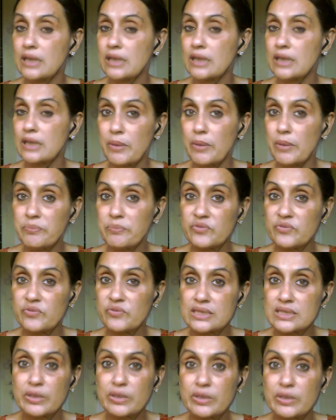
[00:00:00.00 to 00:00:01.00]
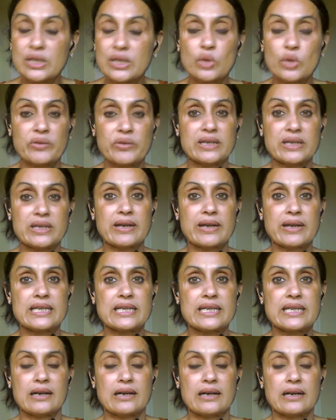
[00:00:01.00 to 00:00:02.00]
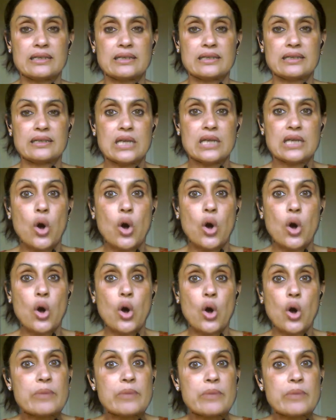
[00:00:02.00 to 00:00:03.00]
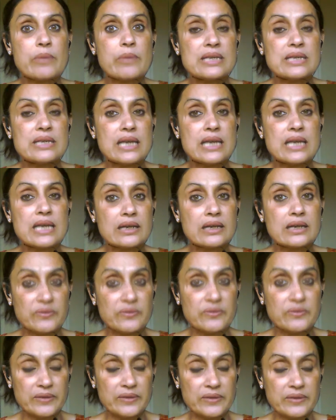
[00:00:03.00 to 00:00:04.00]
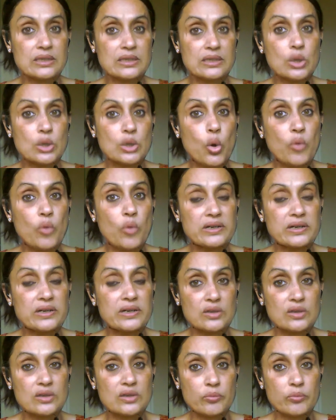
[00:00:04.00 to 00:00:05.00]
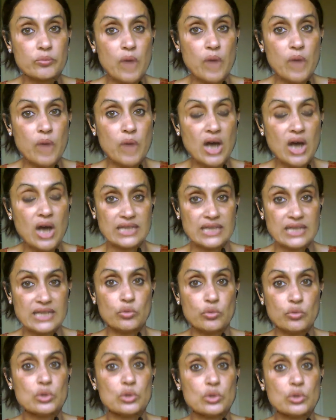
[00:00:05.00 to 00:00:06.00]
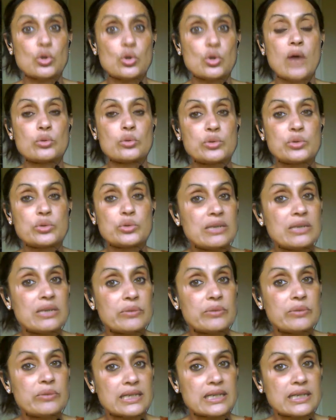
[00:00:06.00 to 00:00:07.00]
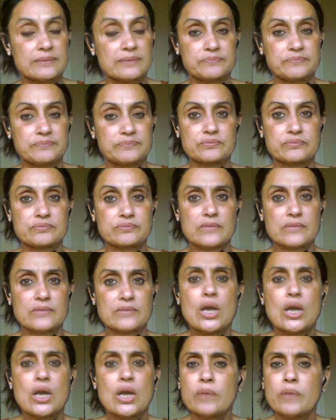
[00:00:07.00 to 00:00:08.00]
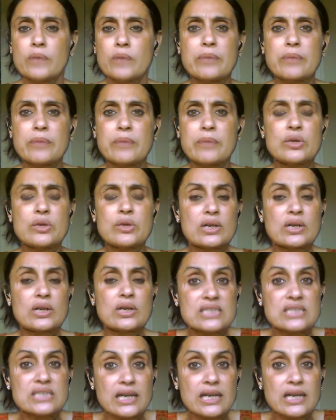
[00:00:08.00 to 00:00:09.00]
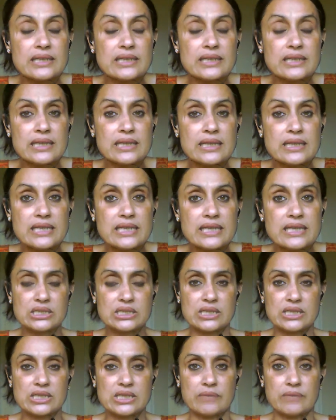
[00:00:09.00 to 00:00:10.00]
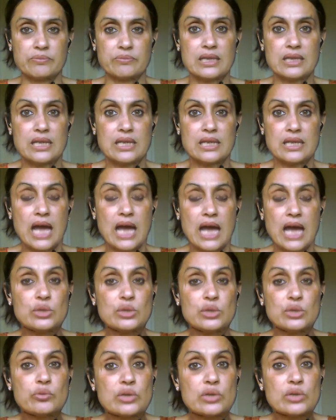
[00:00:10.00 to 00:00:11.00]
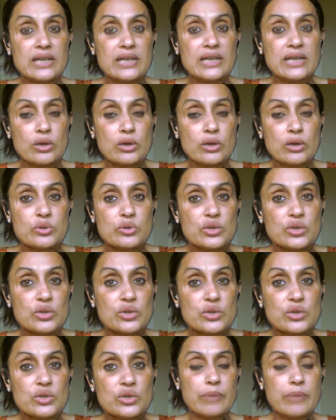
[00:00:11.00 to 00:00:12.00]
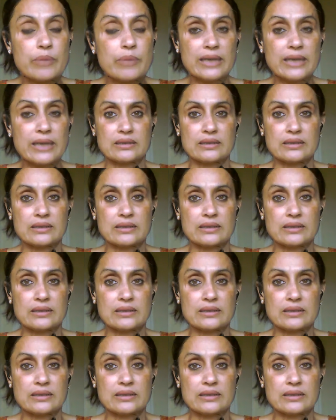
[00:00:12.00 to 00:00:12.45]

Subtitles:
up with some innovative idea, or there may be a difficult co-worker or boss and you want to know how to deal with it. Or maybe you are stuck in a relationship and you would like to communicate better,